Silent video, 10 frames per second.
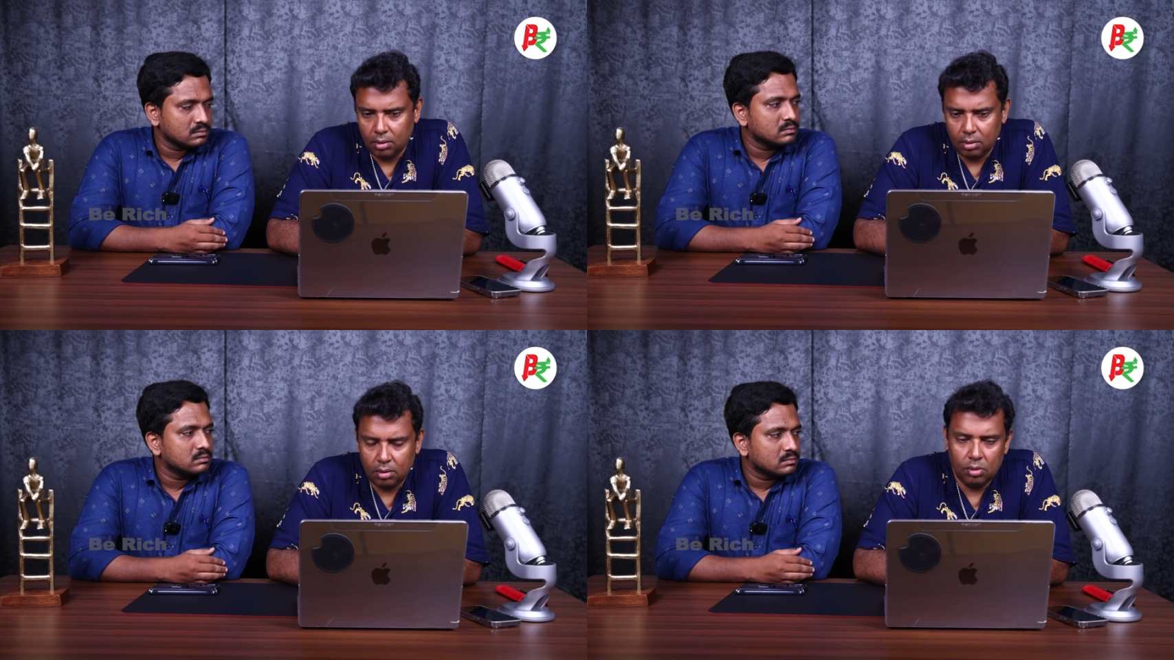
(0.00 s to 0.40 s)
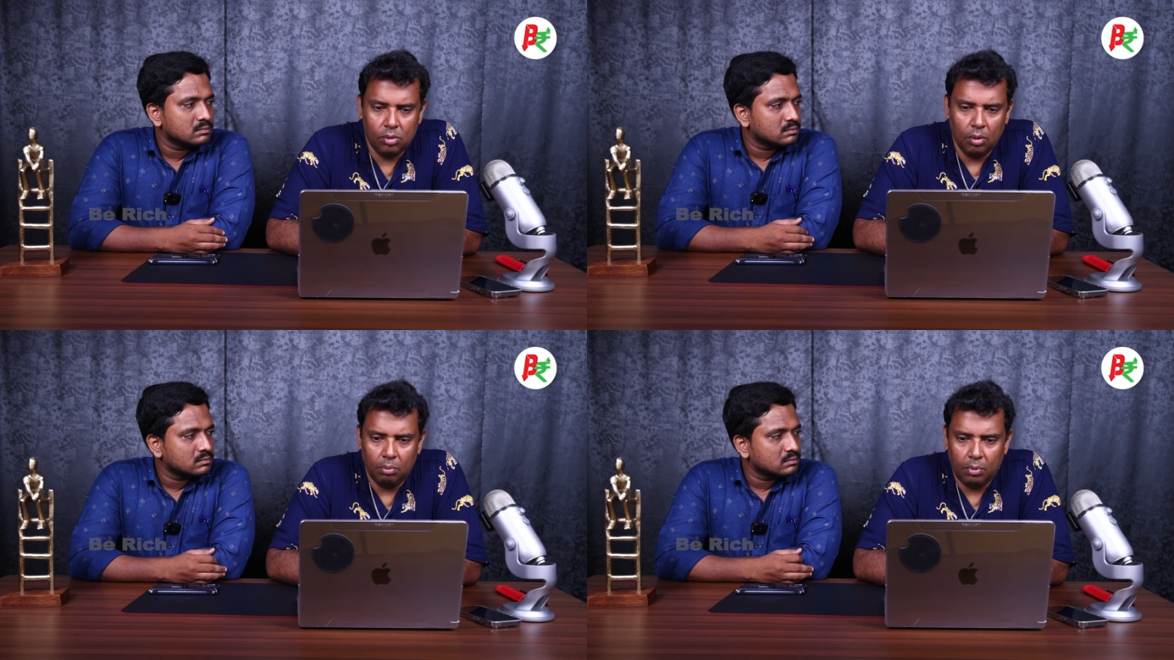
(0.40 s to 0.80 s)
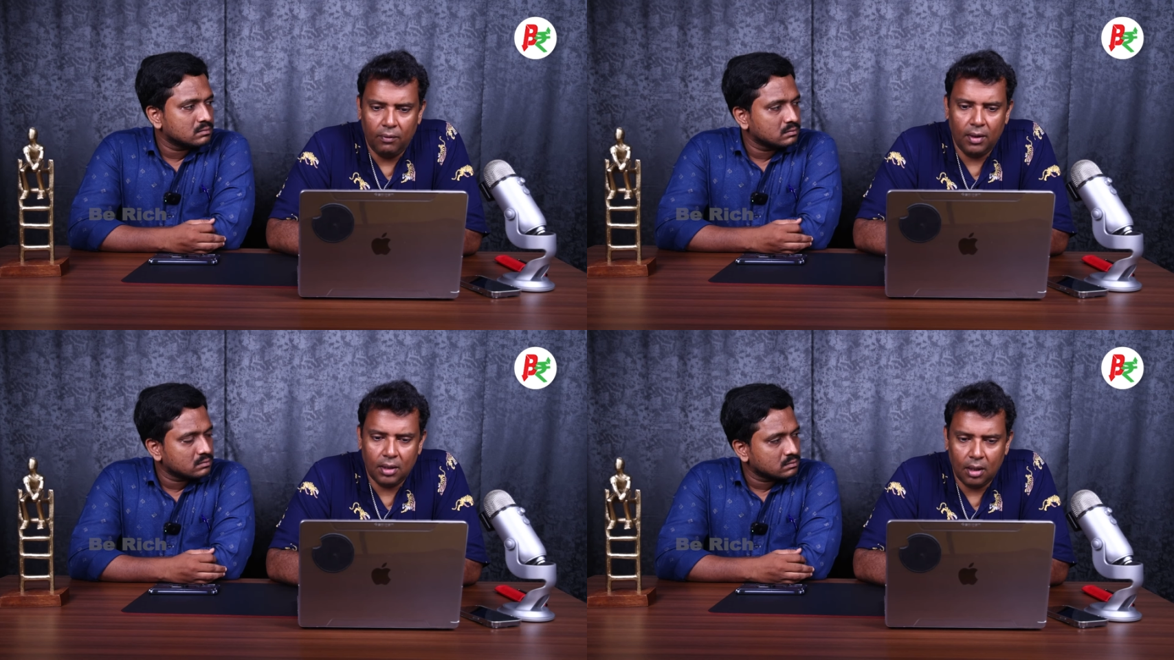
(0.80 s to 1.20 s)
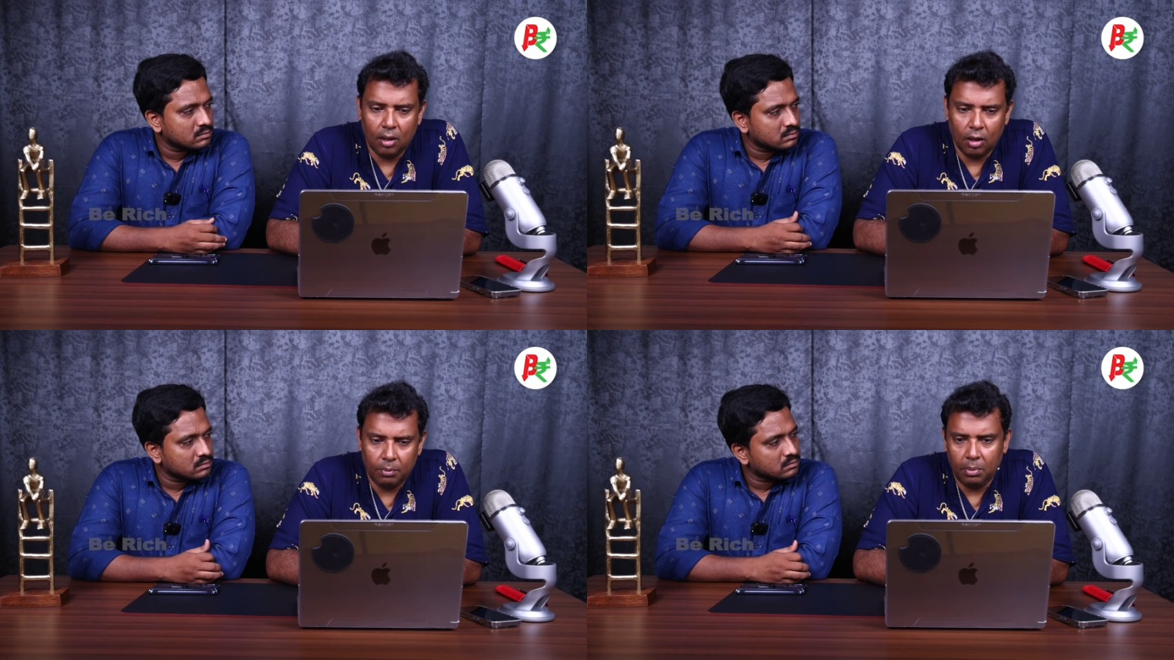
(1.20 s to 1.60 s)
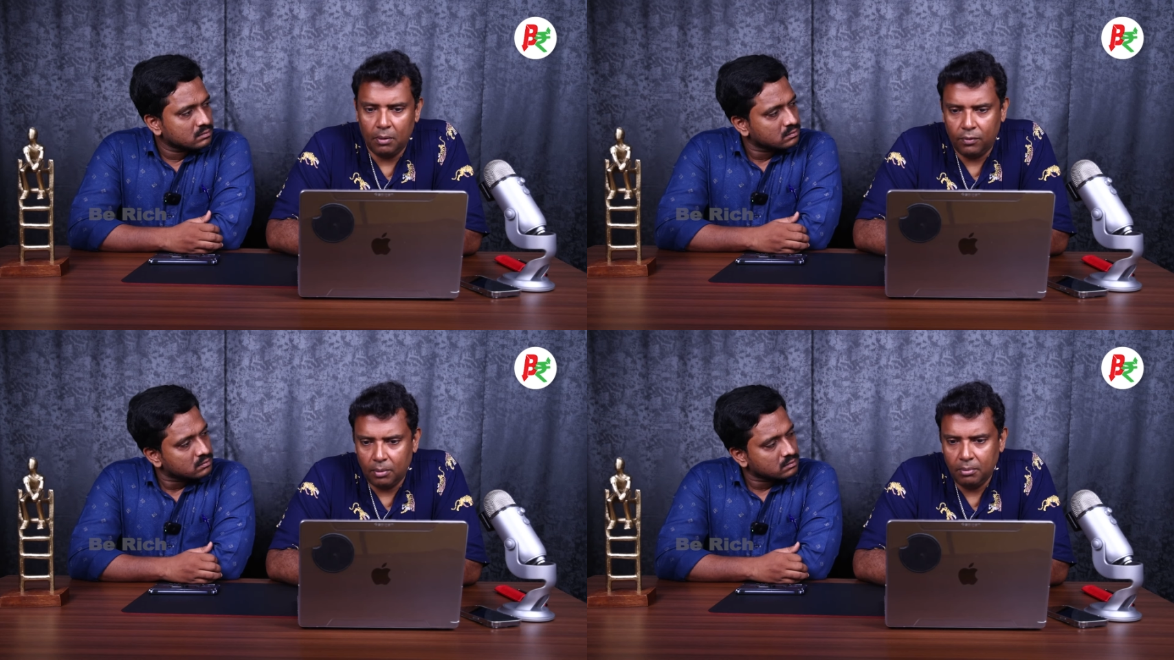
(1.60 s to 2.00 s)
Speaker 1: Mm. So it prevented a lot of
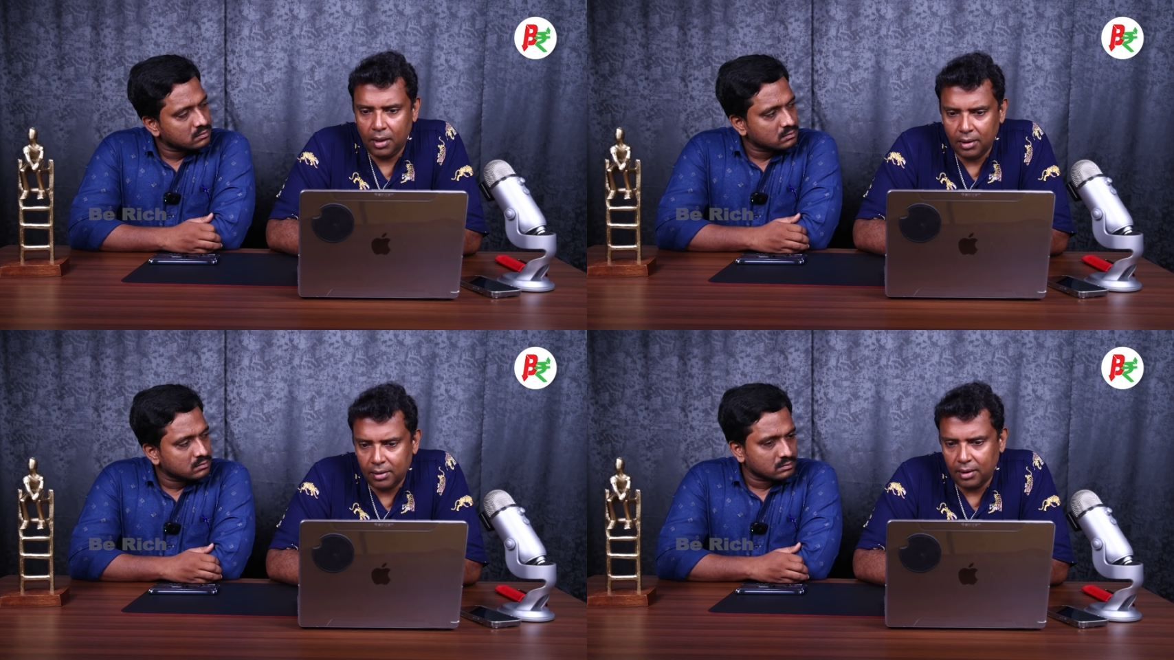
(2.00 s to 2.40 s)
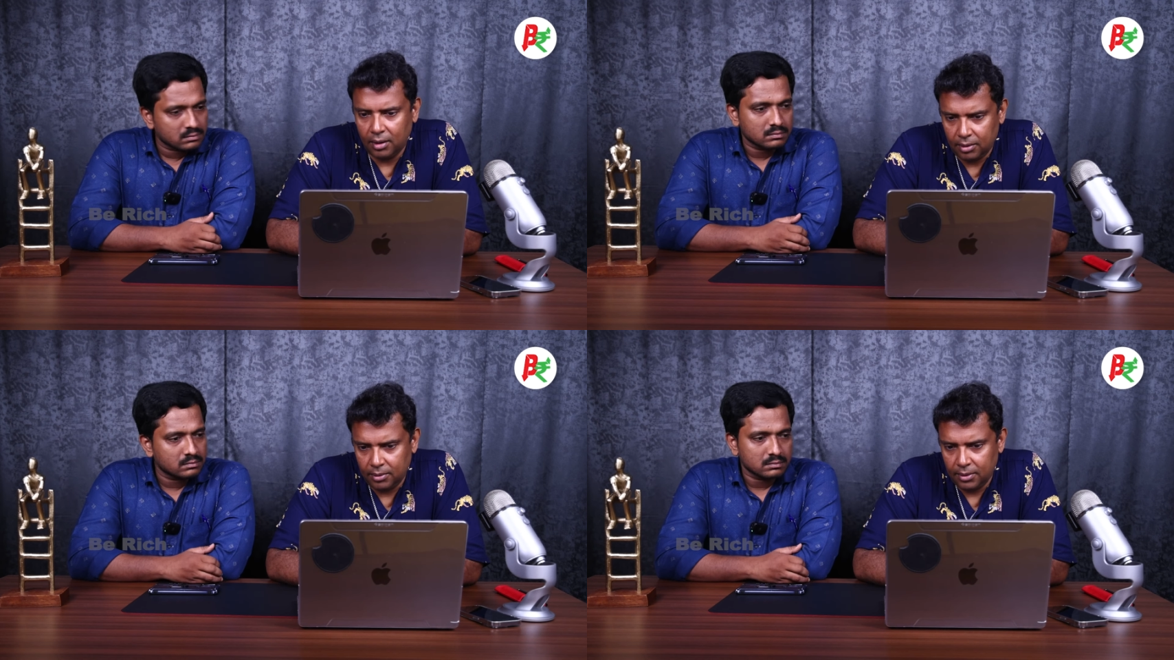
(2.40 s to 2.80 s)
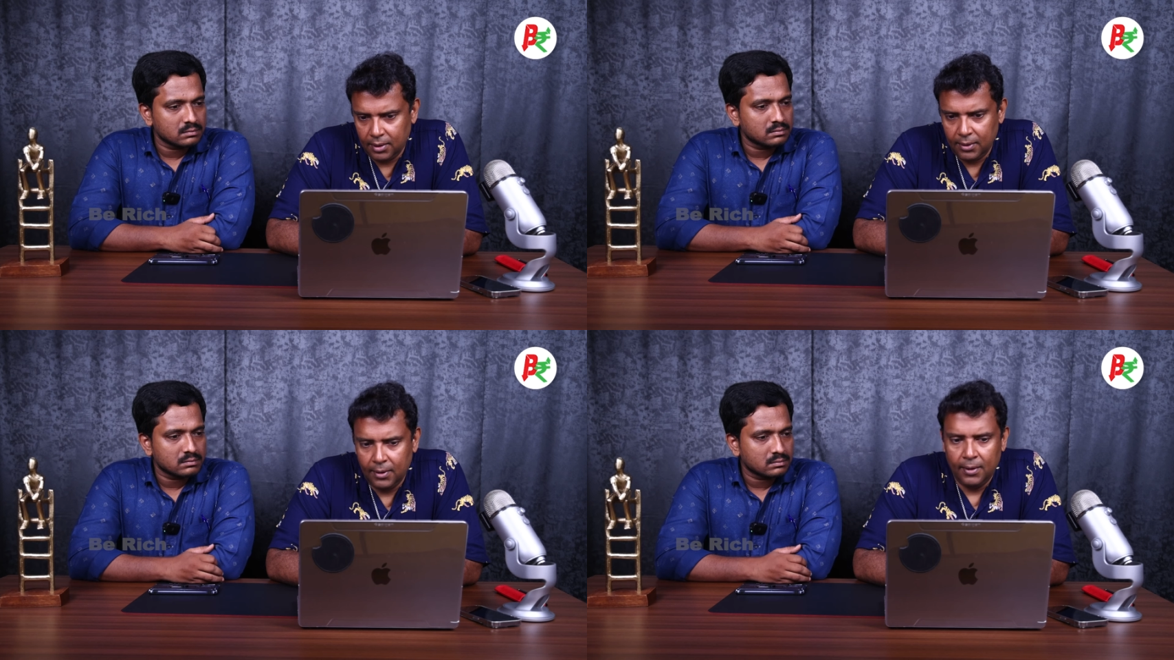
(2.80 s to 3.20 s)
people from entering it. Mm.